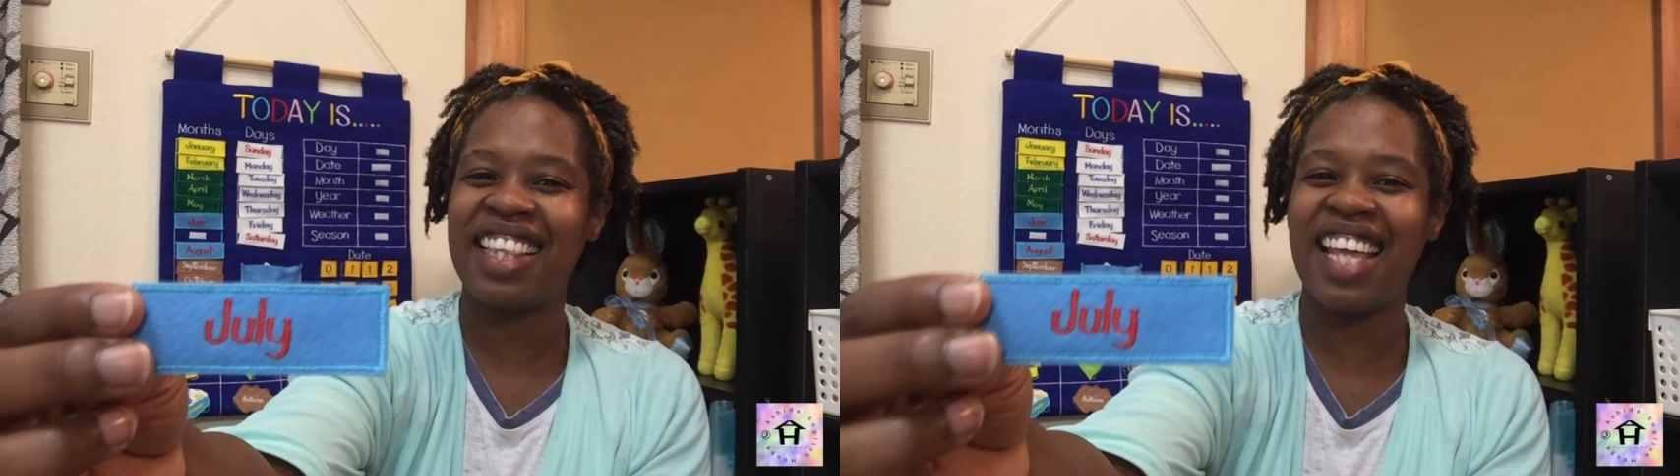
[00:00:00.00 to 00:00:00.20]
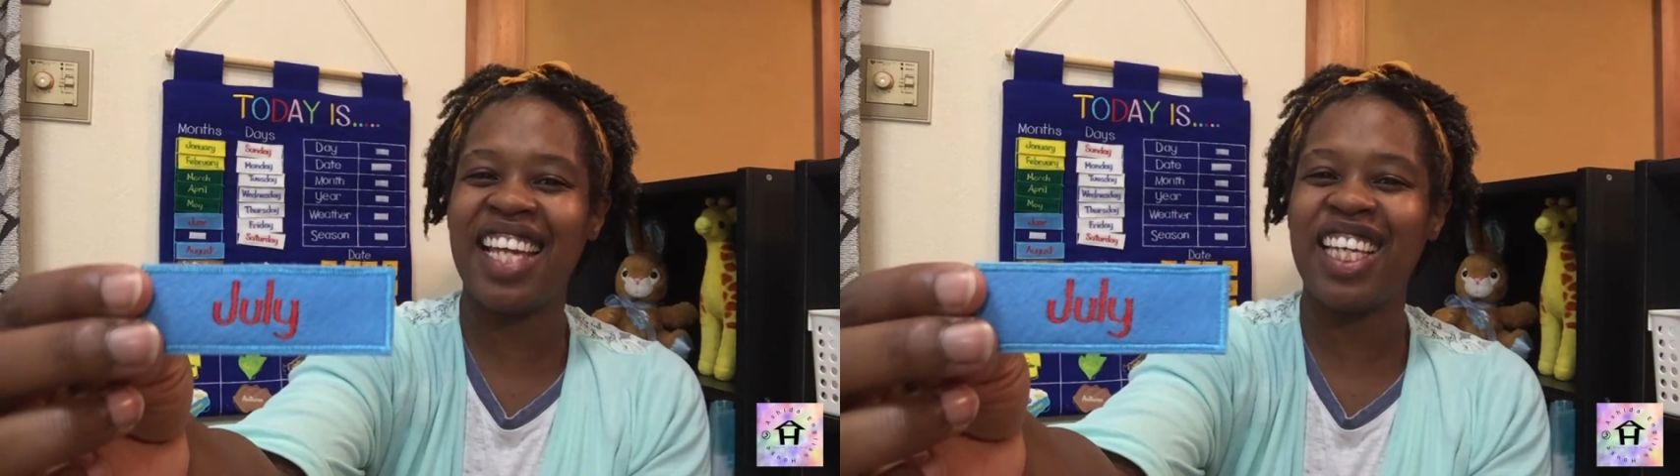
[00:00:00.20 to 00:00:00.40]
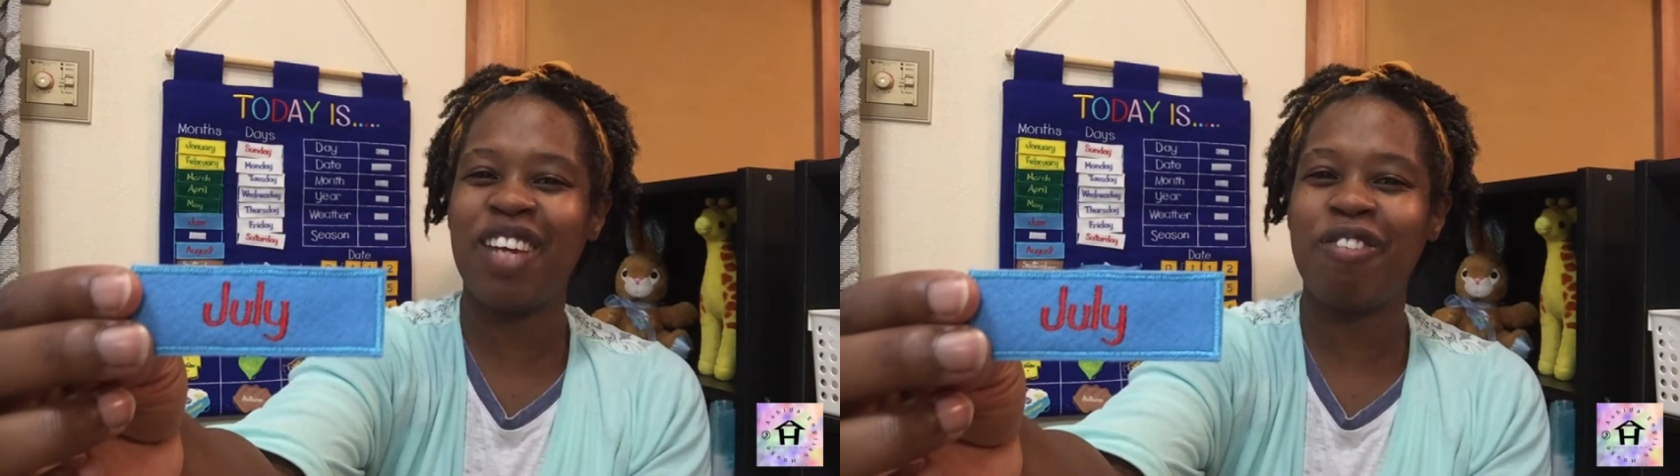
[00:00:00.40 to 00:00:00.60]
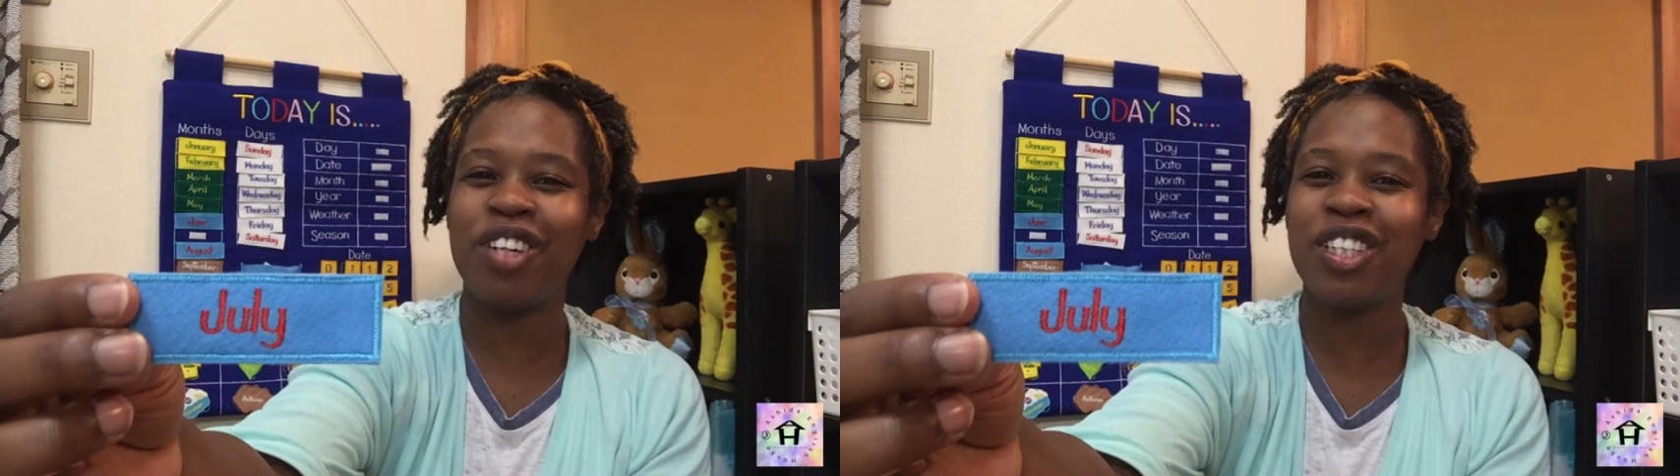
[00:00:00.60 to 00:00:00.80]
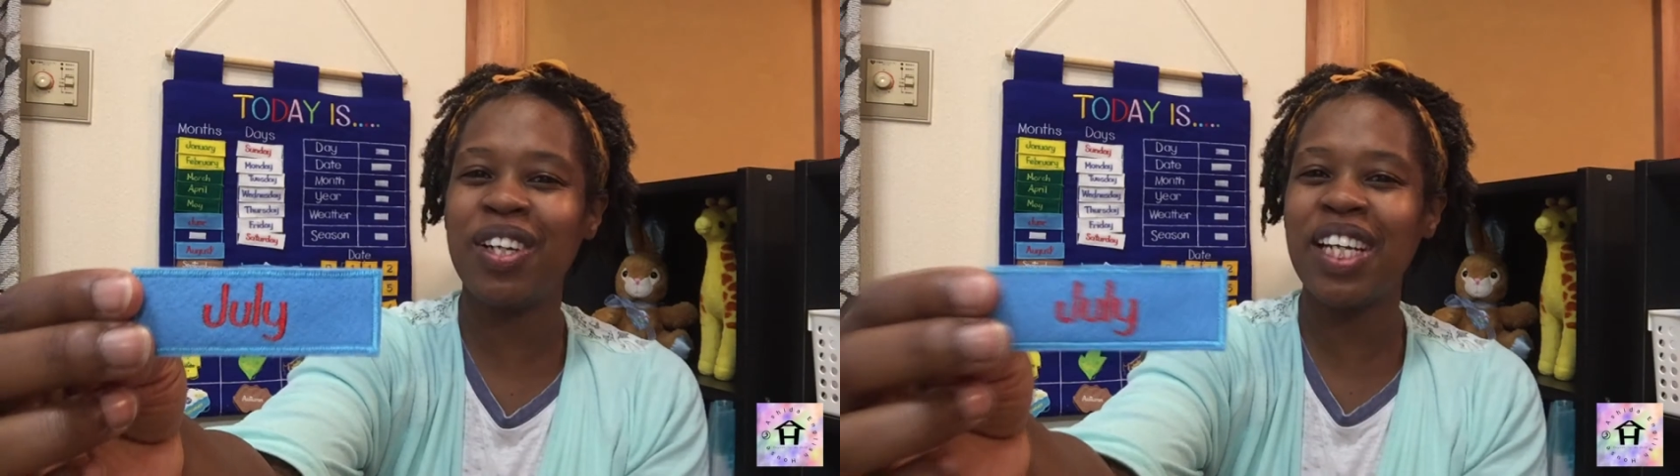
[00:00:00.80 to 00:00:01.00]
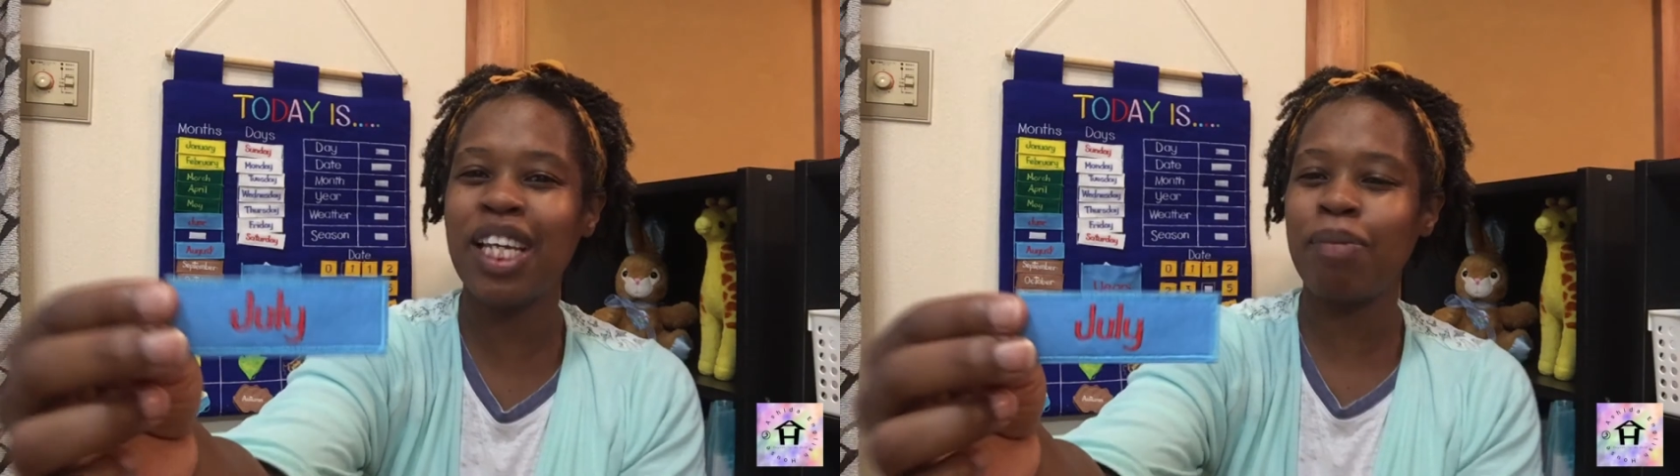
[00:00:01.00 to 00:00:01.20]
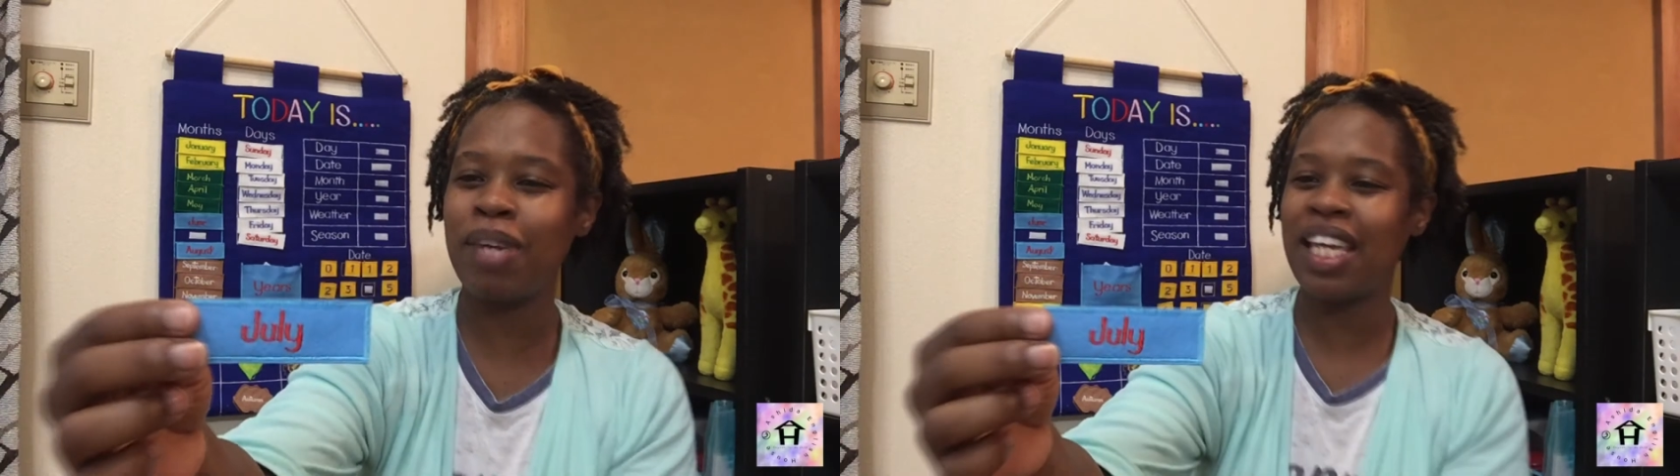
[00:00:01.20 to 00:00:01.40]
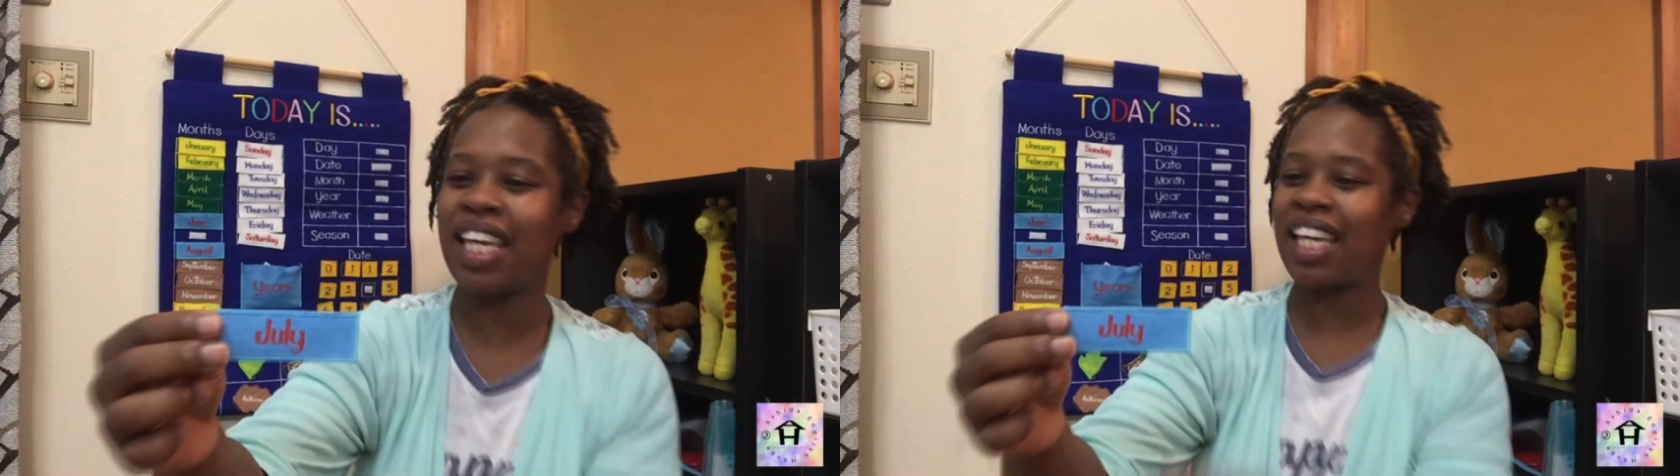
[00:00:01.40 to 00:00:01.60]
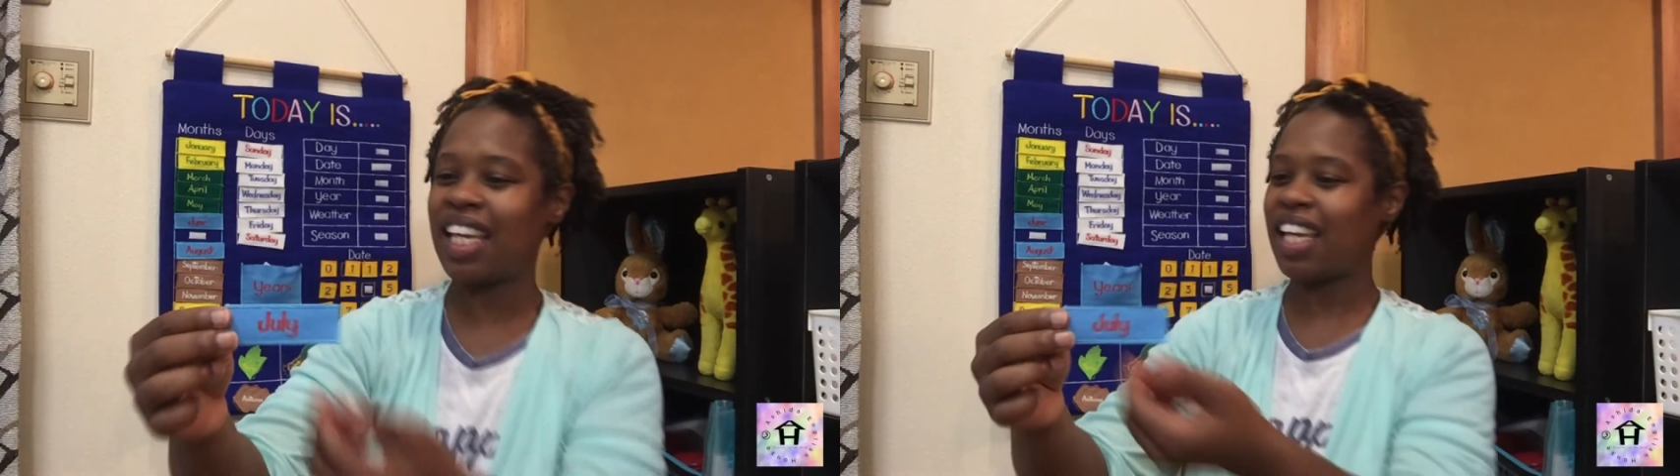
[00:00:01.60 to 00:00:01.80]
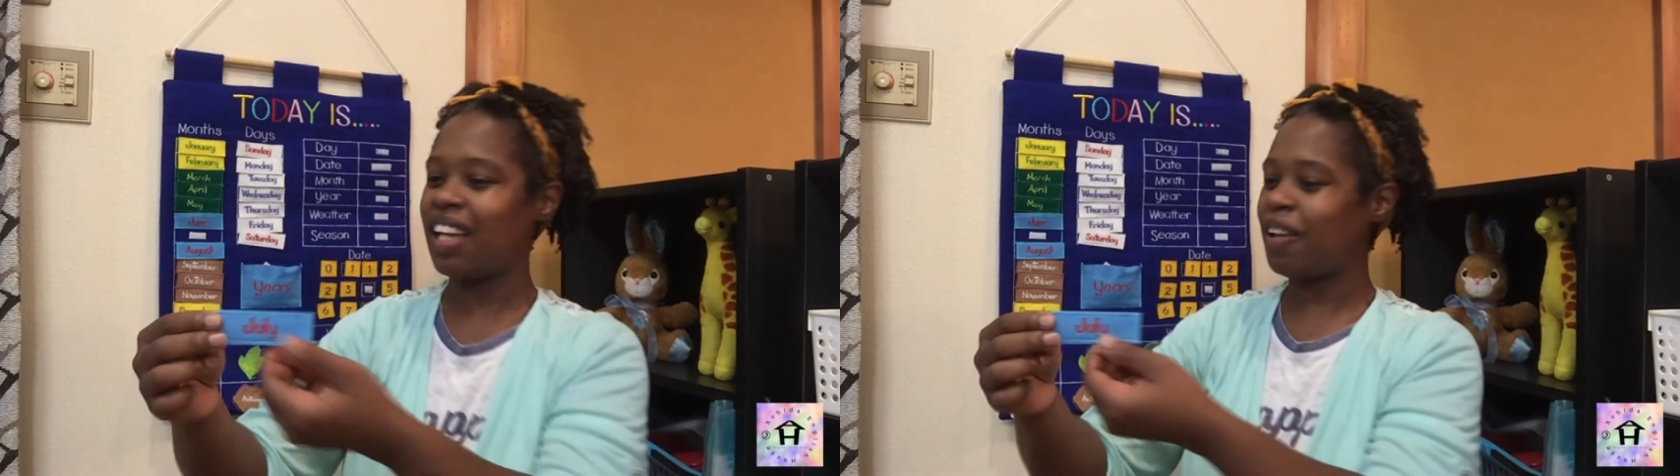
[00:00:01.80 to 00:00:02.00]
Thank you for joining
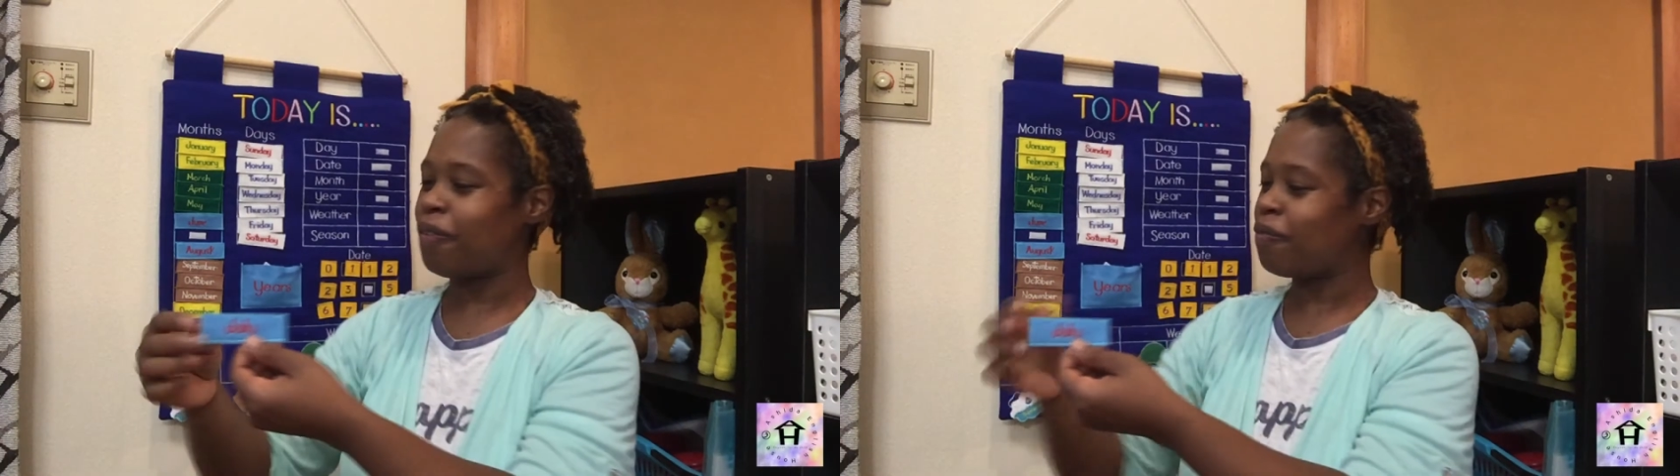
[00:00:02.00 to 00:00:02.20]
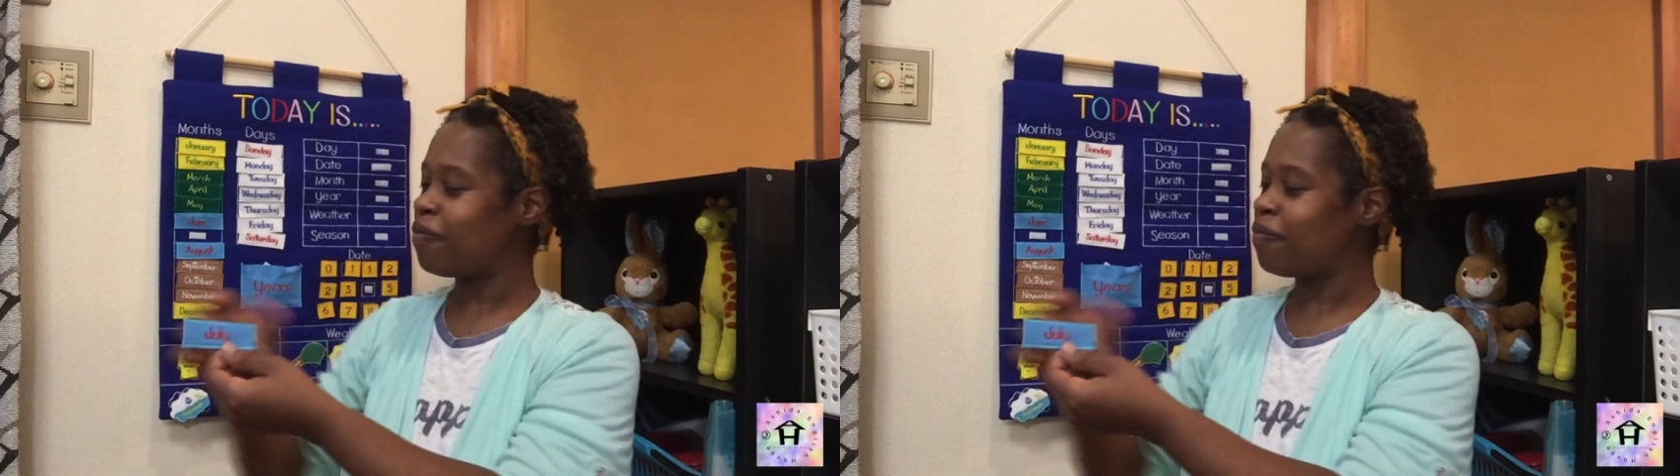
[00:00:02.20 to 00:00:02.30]
me.